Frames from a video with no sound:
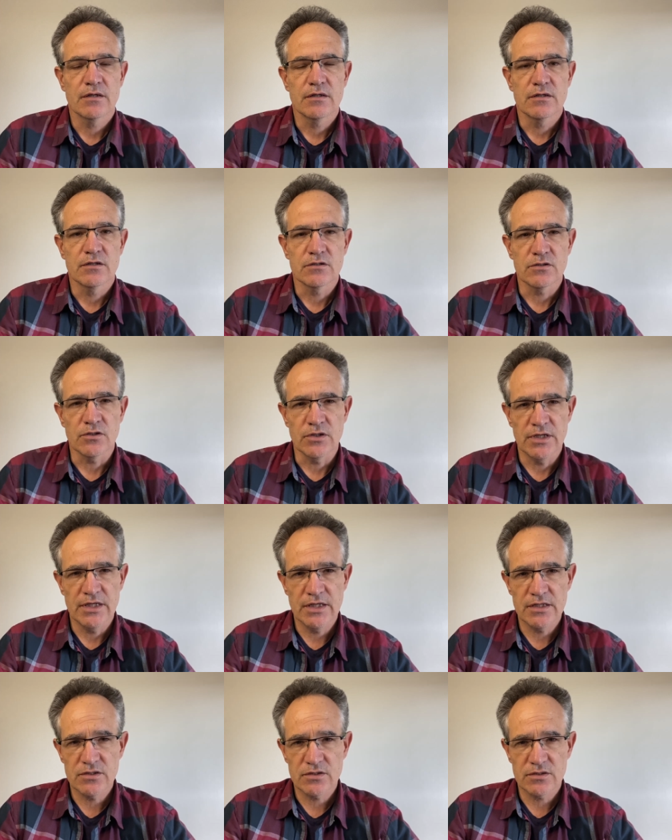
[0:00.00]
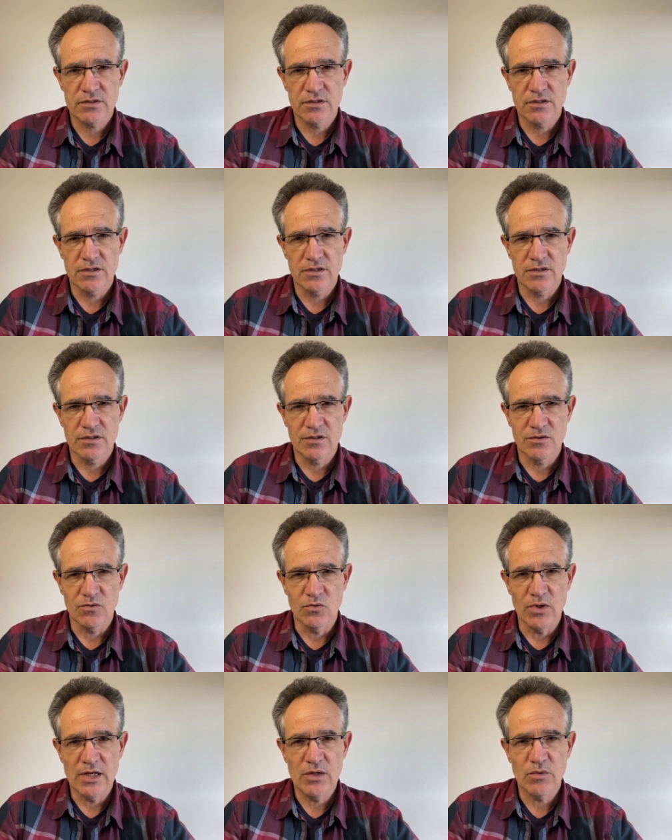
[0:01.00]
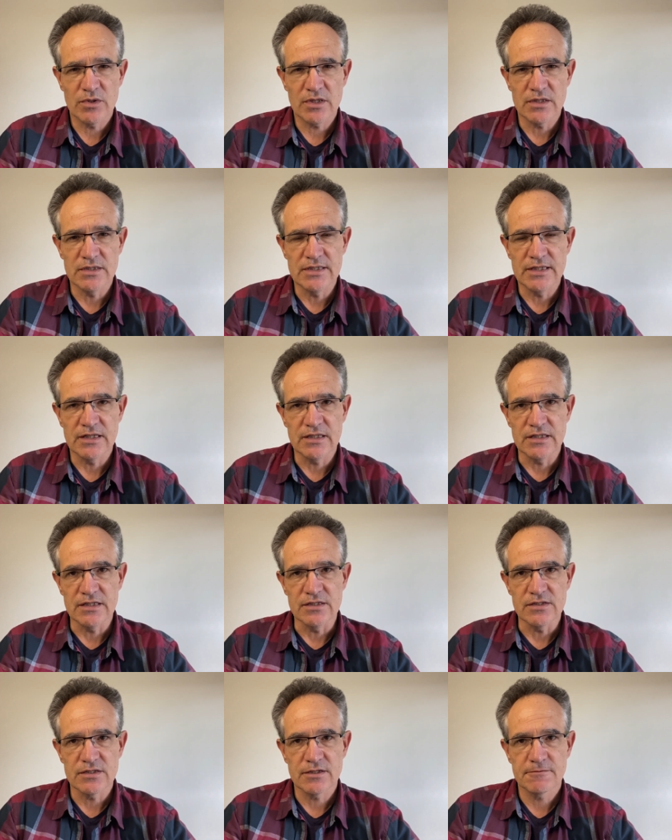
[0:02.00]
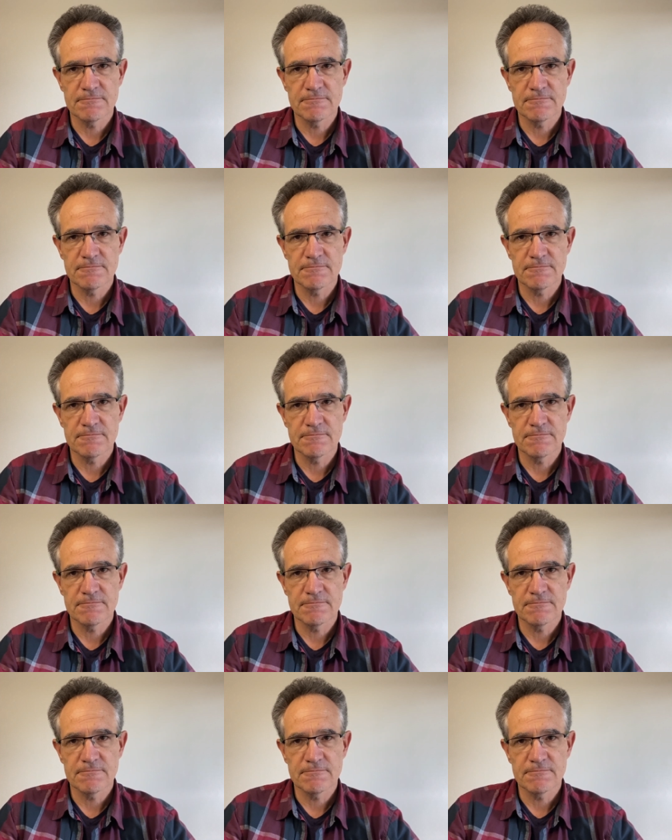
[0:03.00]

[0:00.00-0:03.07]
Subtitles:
So here's really what the deal is.